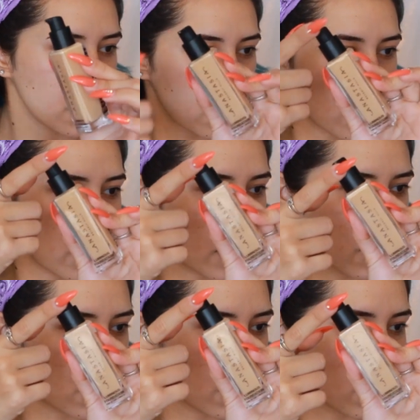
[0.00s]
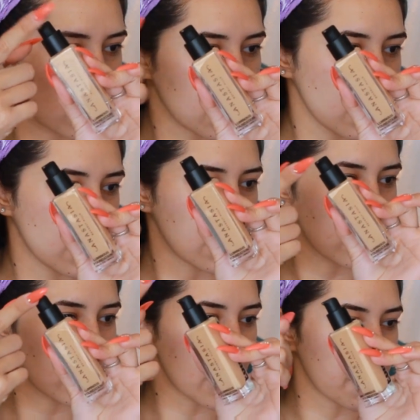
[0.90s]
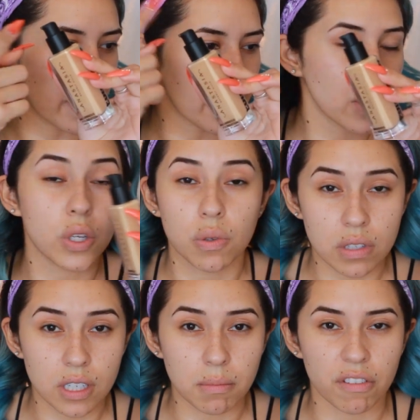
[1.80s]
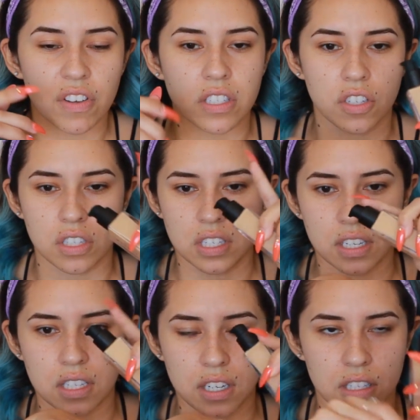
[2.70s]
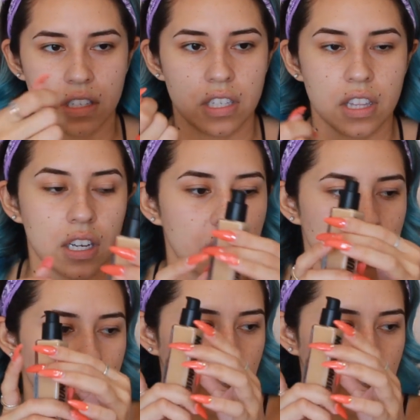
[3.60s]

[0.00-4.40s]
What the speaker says: Sorry, I didn't use it on my face, I just tested it to see the color.